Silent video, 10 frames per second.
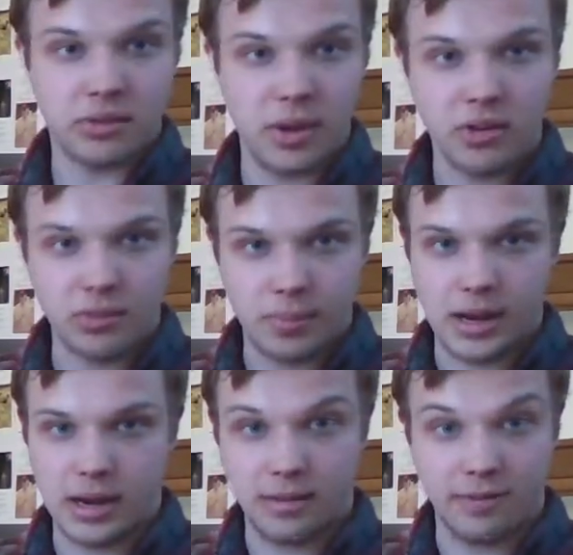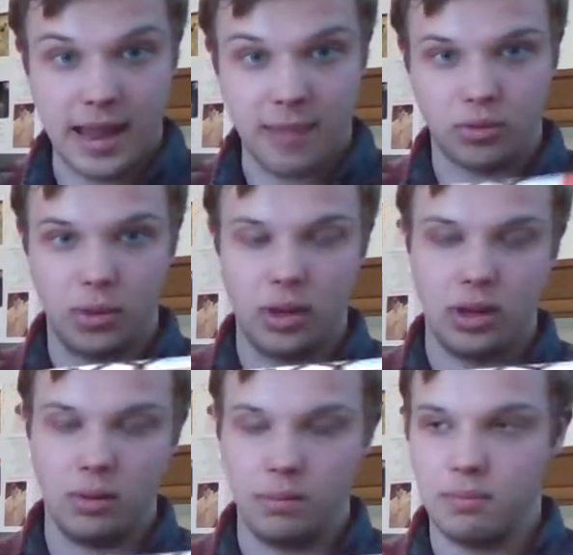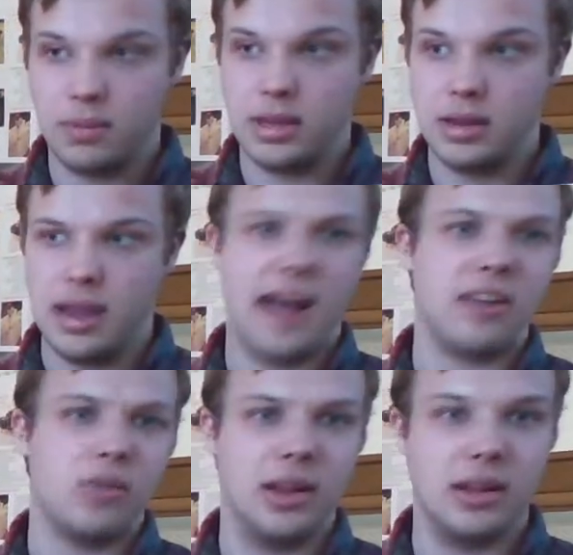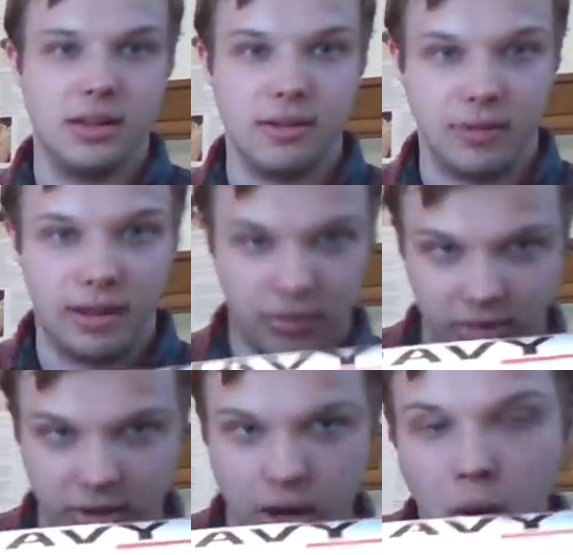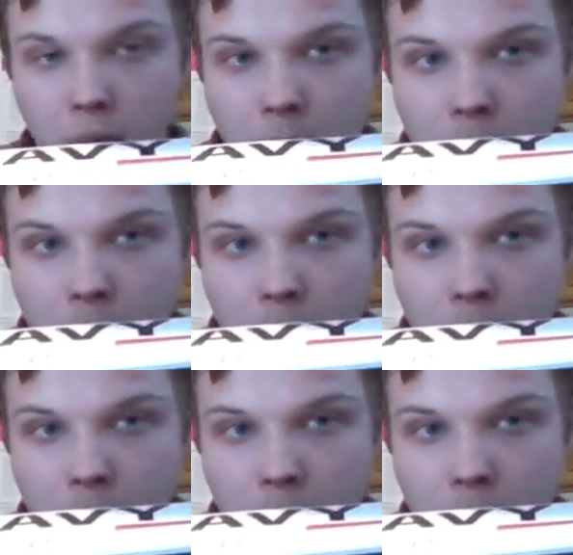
airspeed, the flaps will be actuated to different levels. So